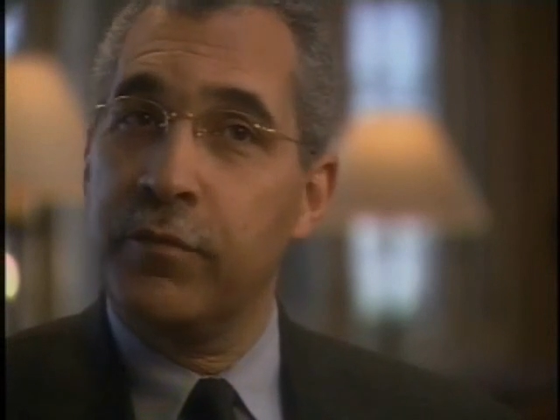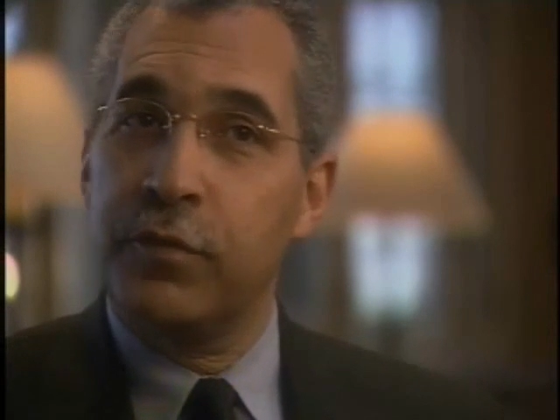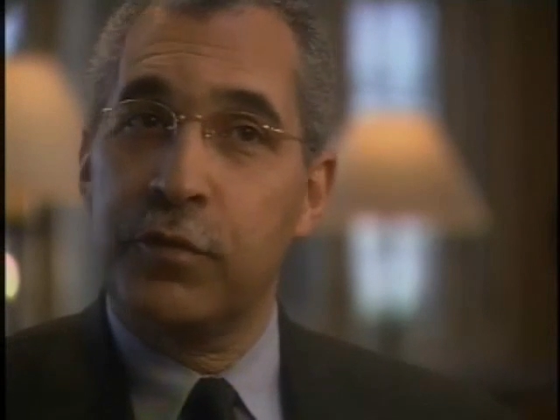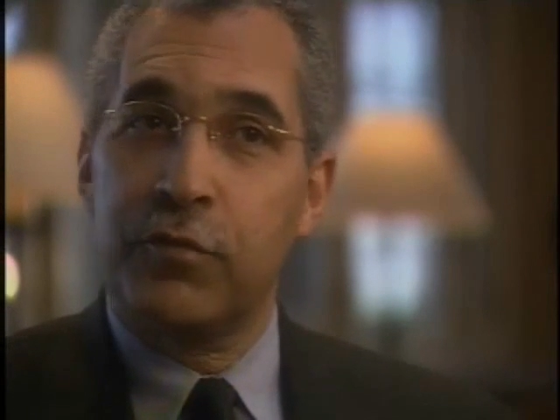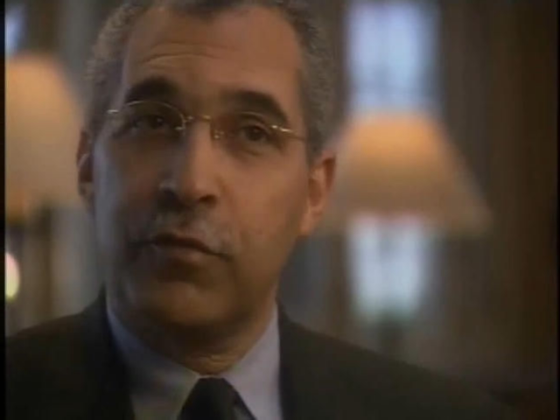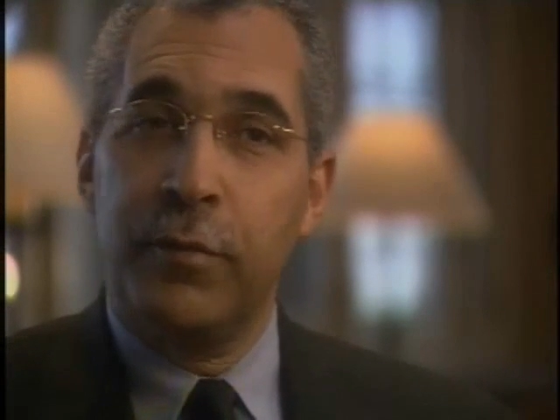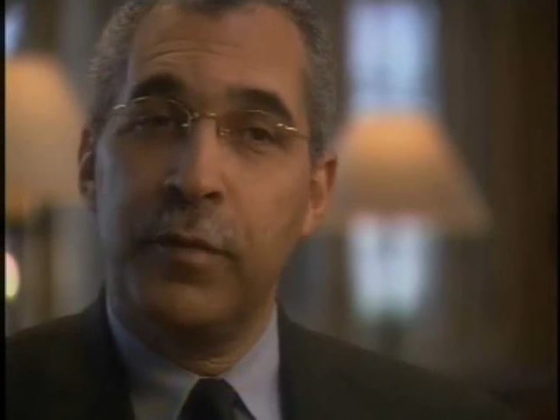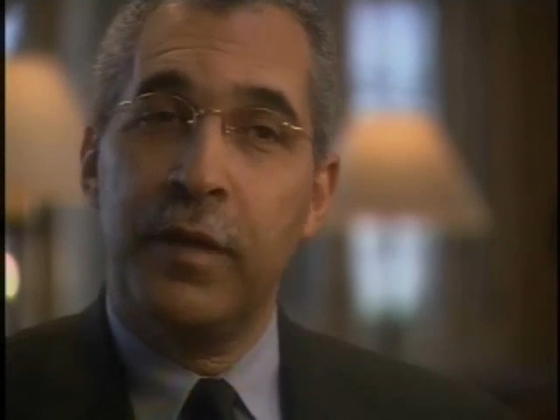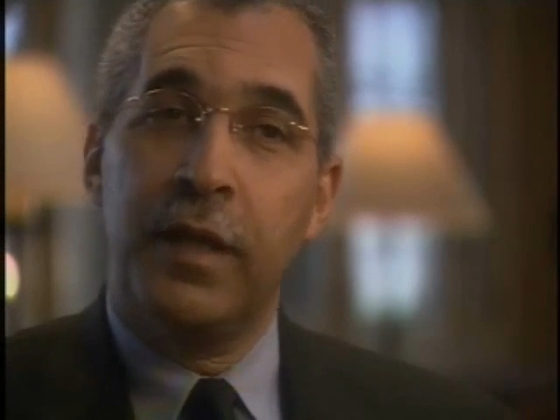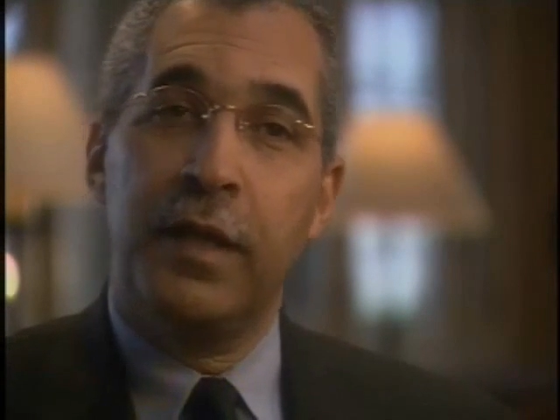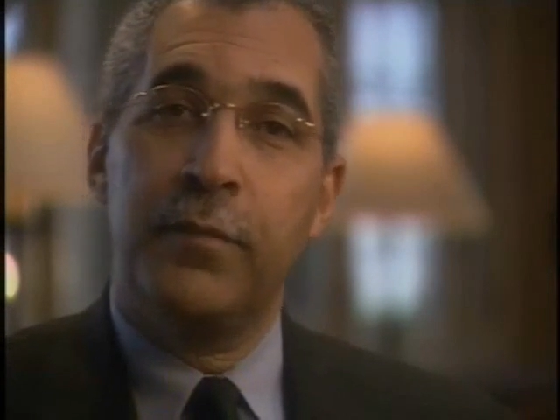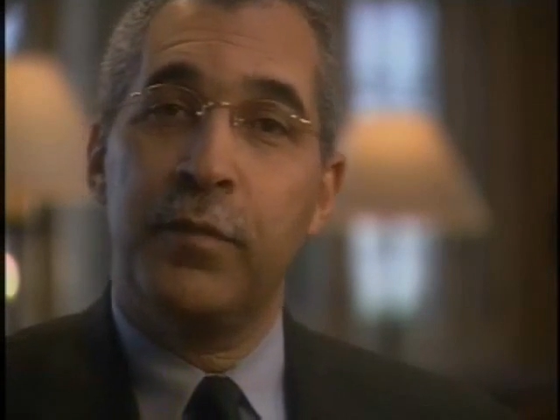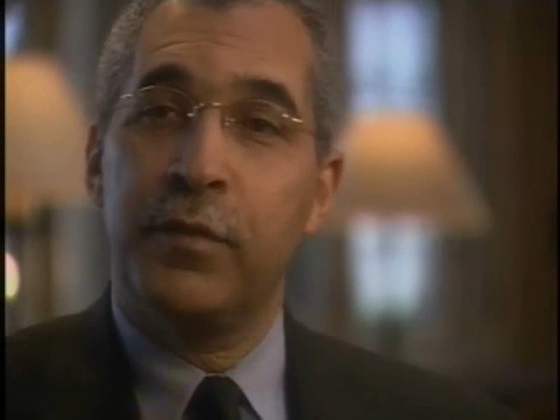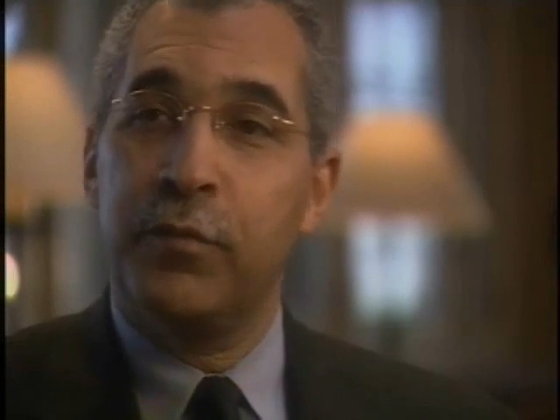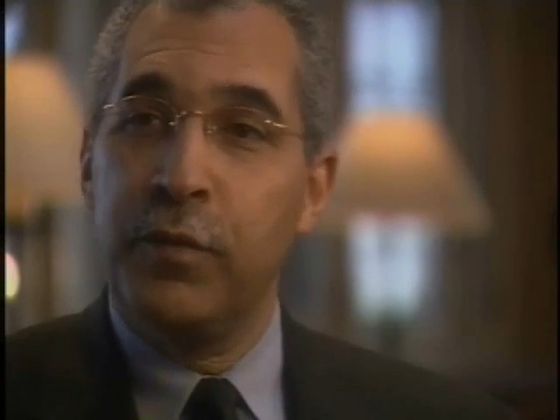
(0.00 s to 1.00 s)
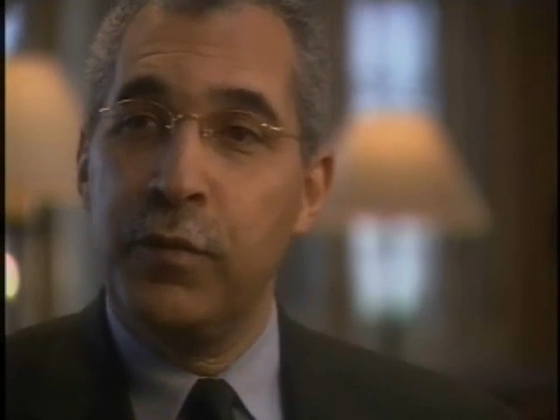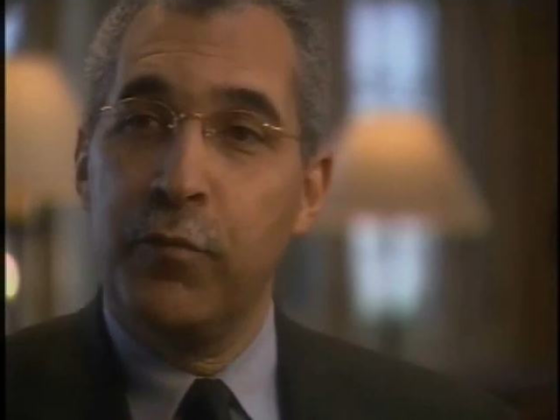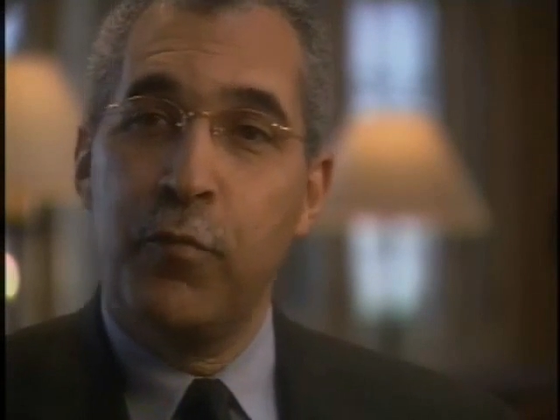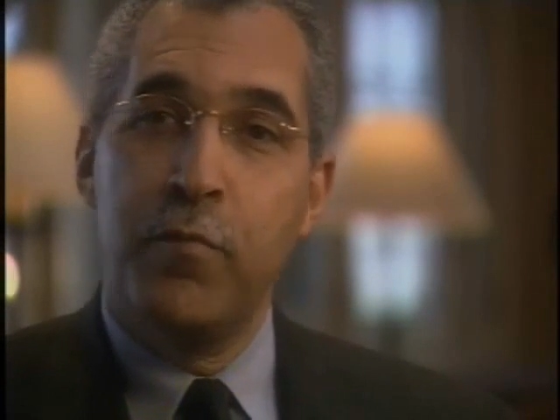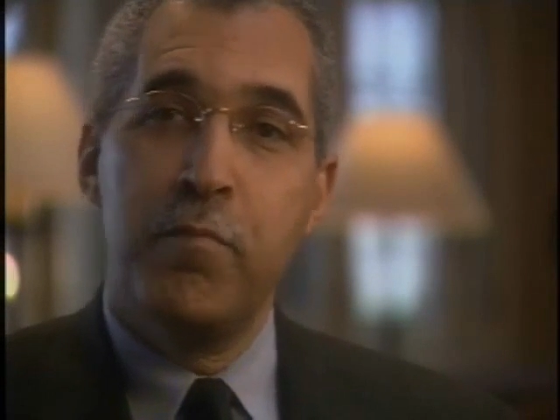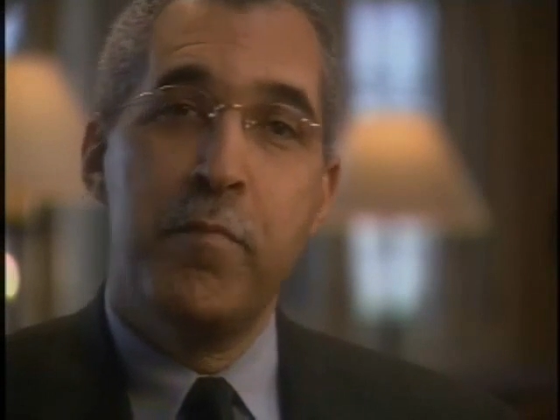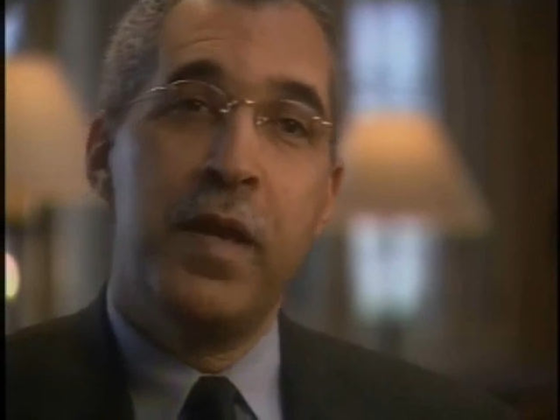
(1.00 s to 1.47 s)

of discriminating between